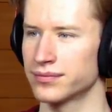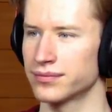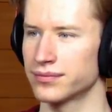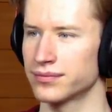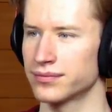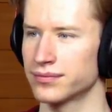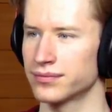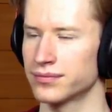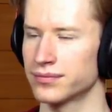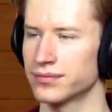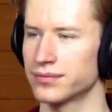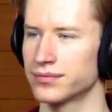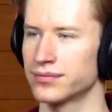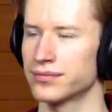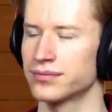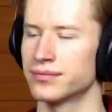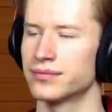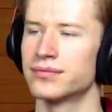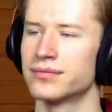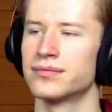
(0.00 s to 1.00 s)

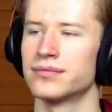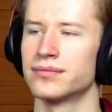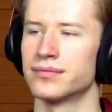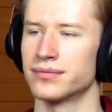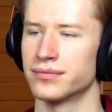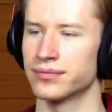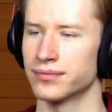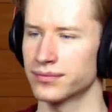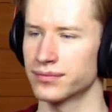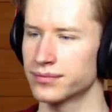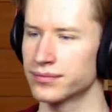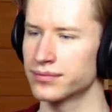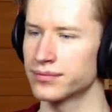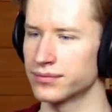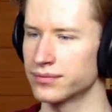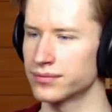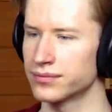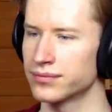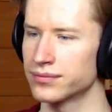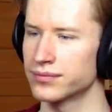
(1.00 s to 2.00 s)

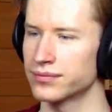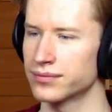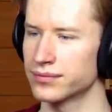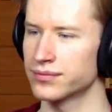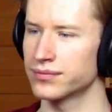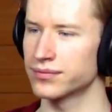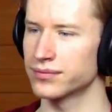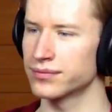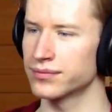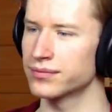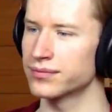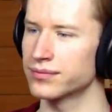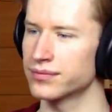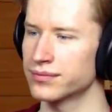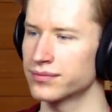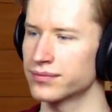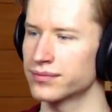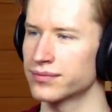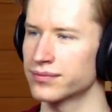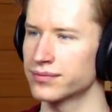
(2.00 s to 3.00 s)

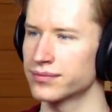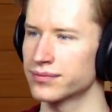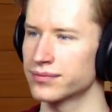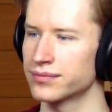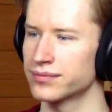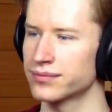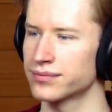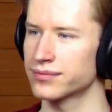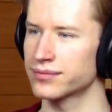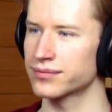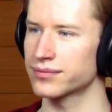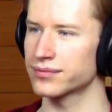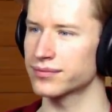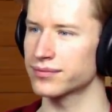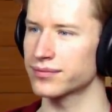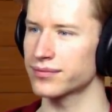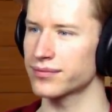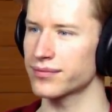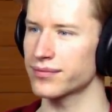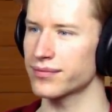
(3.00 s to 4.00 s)

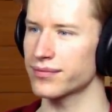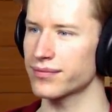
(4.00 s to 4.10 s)
No words are spoken by the person on screen.